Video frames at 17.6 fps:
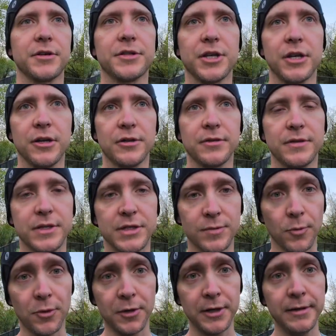So this
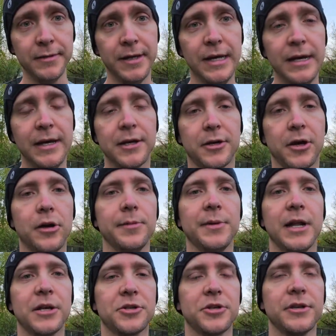morning, Garmin
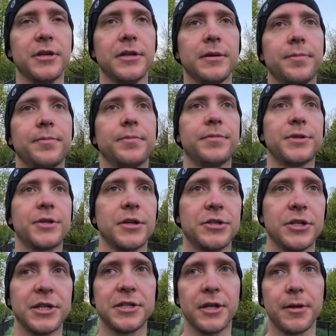actually
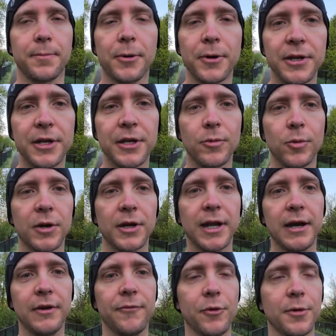suggested a pretty good
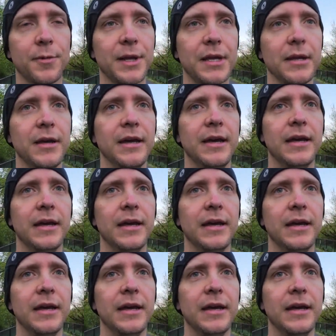workout for me.